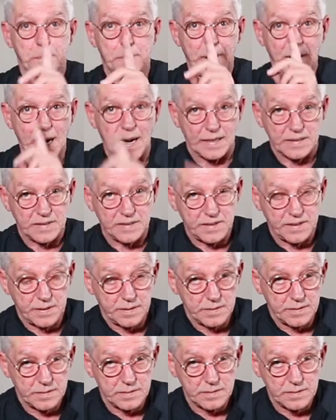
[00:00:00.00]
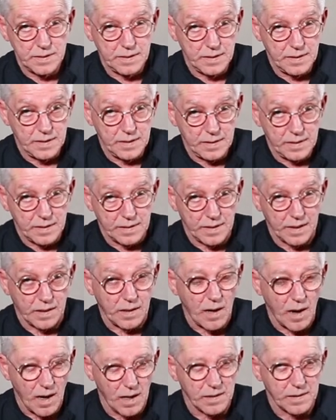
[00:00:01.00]
But the
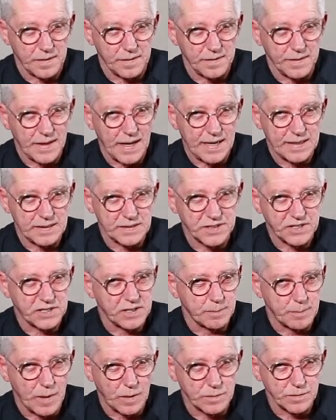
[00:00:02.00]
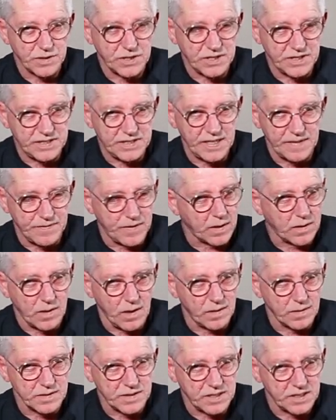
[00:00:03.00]
collar that is the most
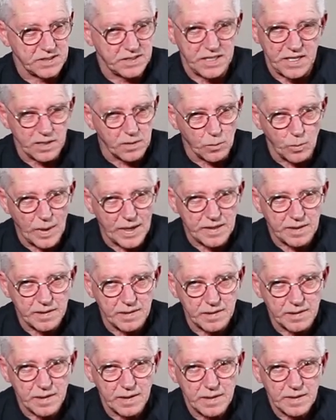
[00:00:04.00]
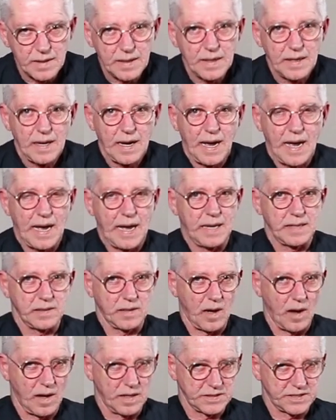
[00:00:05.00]
difficult to deal with
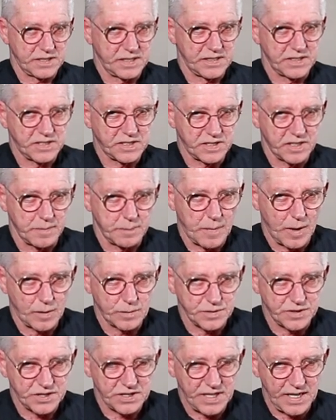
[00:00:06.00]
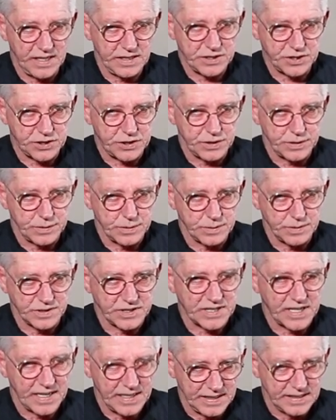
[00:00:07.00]
and causes the most
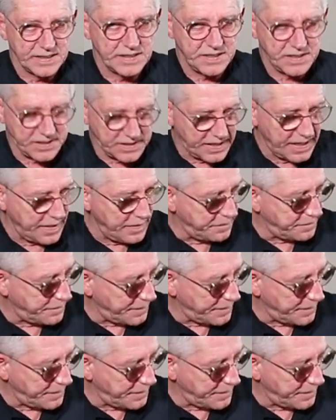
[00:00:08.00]
issues is the